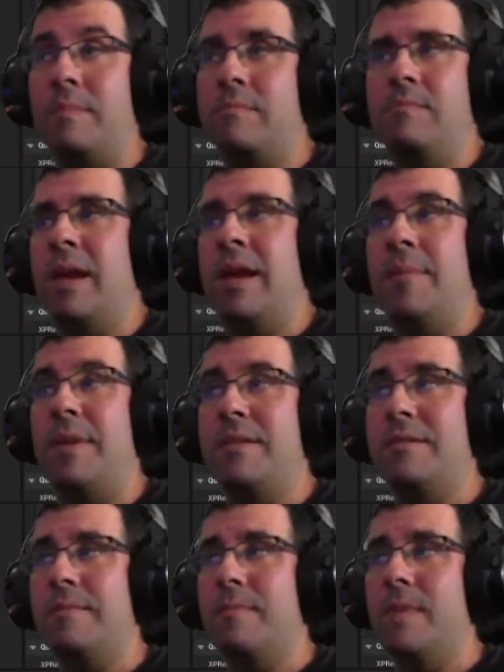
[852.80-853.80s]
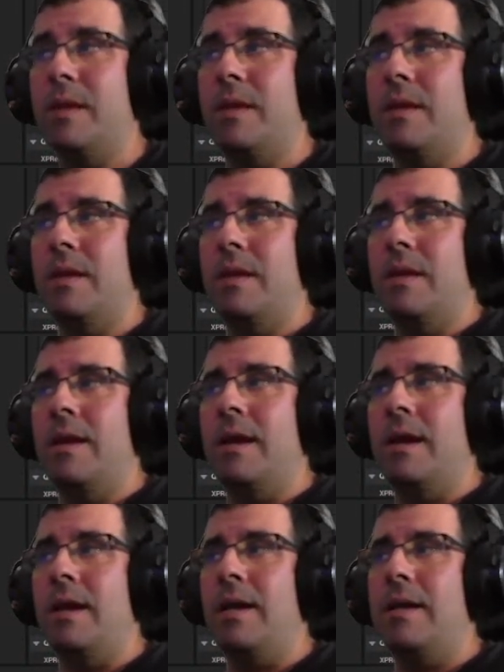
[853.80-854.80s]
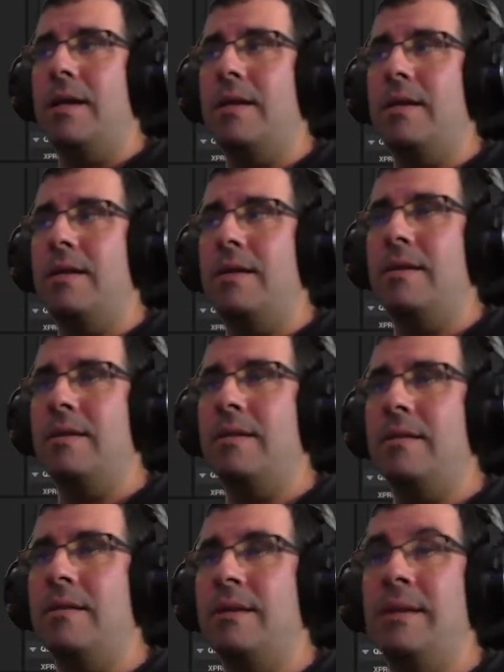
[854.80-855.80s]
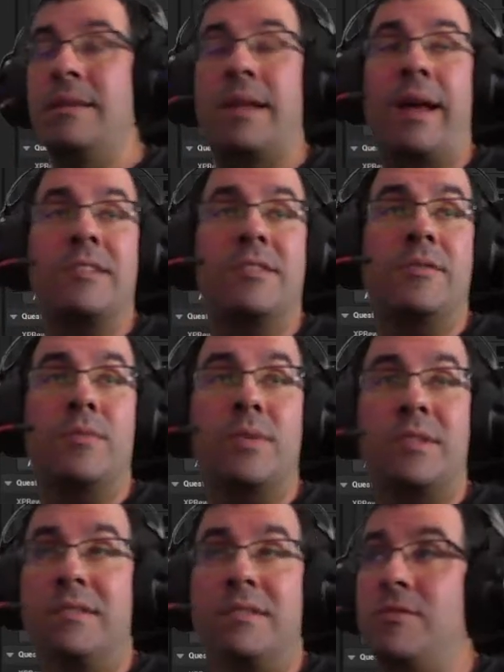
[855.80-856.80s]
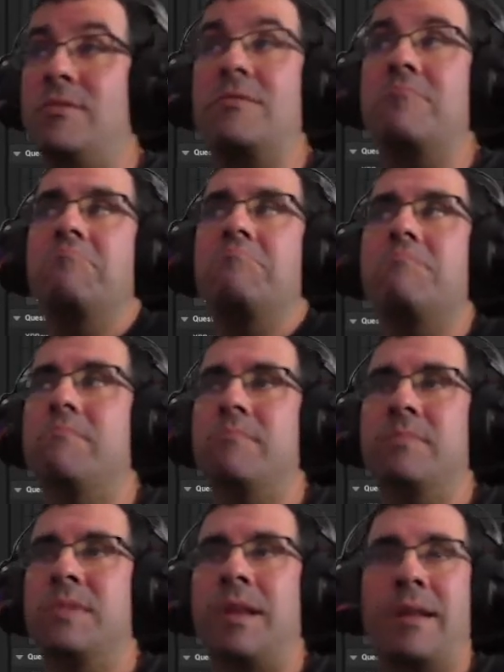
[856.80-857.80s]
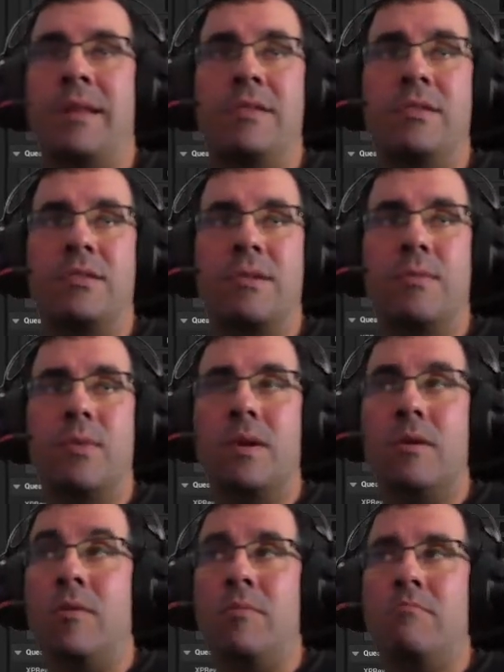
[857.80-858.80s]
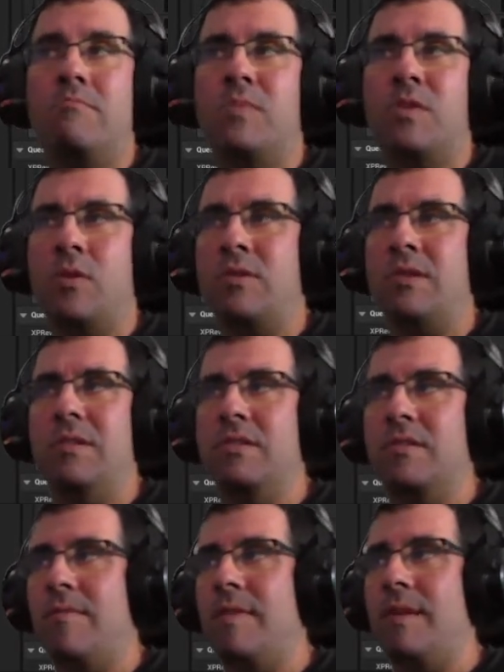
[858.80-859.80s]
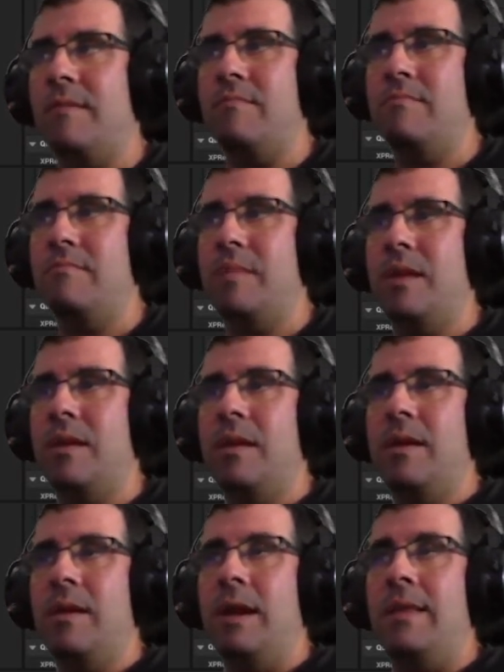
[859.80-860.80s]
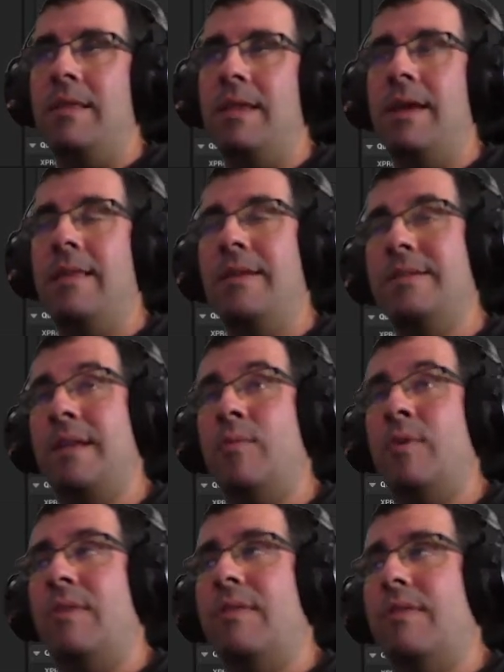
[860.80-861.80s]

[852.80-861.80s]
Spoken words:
enemies, and interaction, which is just talking to someone or touching something. And the idea is that with